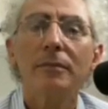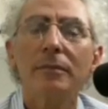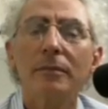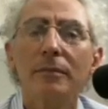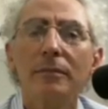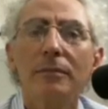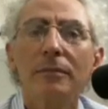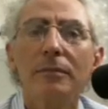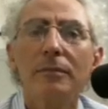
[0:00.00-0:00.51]

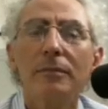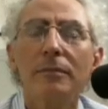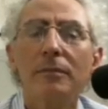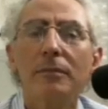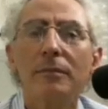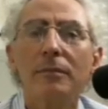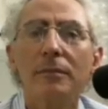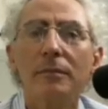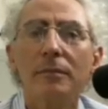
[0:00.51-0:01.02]

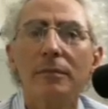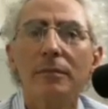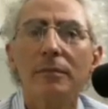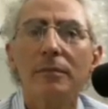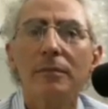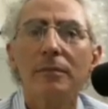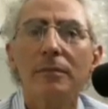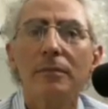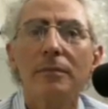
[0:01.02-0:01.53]

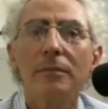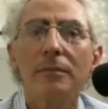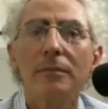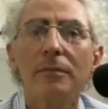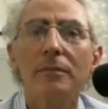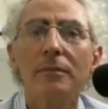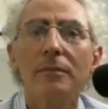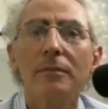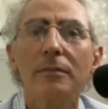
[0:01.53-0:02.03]

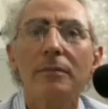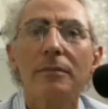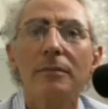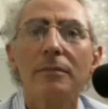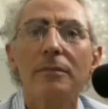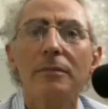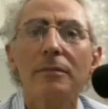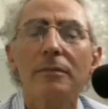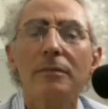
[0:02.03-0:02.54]

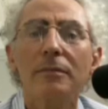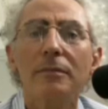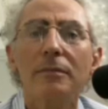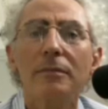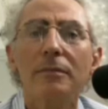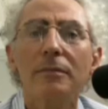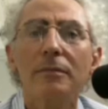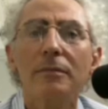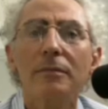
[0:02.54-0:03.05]

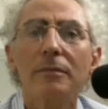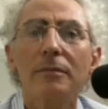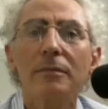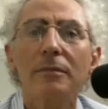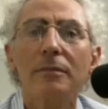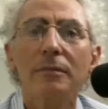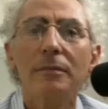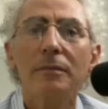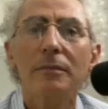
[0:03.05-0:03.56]

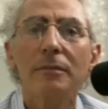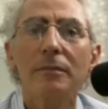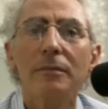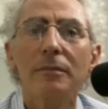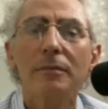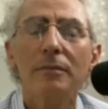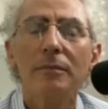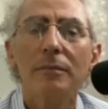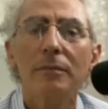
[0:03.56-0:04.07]

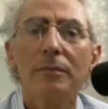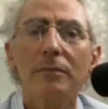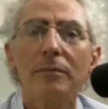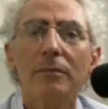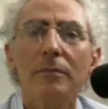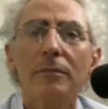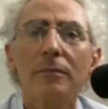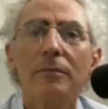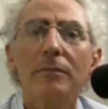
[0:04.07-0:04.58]

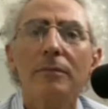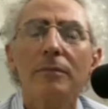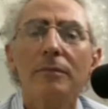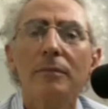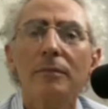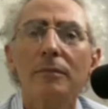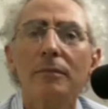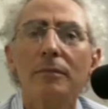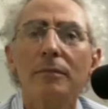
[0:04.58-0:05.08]

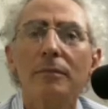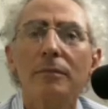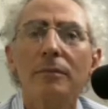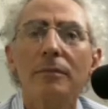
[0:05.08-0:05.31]
The person shown says nothing.